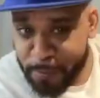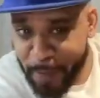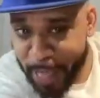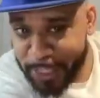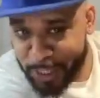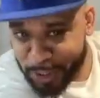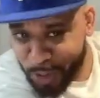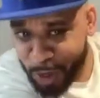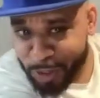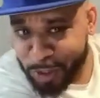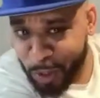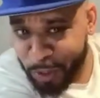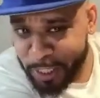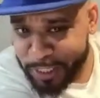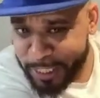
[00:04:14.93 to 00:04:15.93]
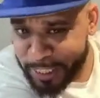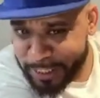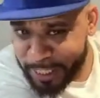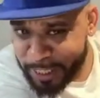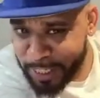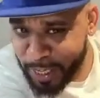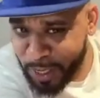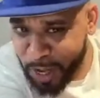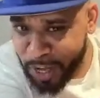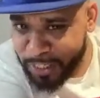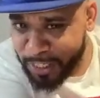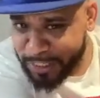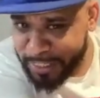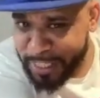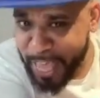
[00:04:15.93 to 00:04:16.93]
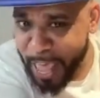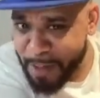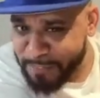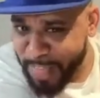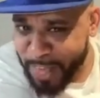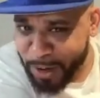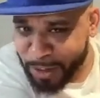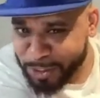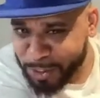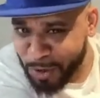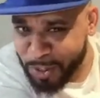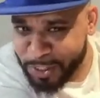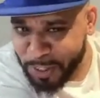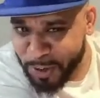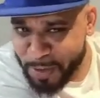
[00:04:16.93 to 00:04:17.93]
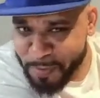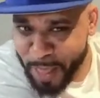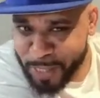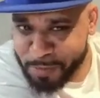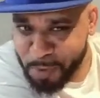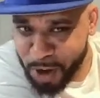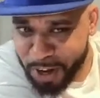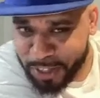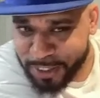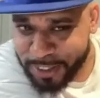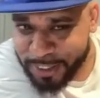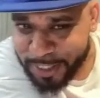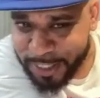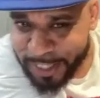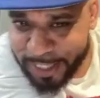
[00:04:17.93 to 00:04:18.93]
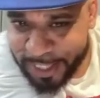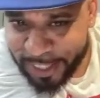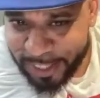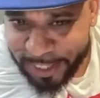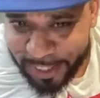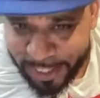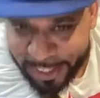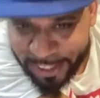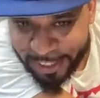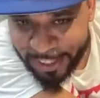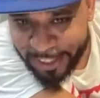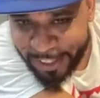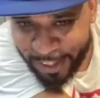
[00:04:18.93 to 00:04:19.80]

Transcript: batches also? Does he is he uh, does he have that also at dirty batch bars? I'm giving I'm giving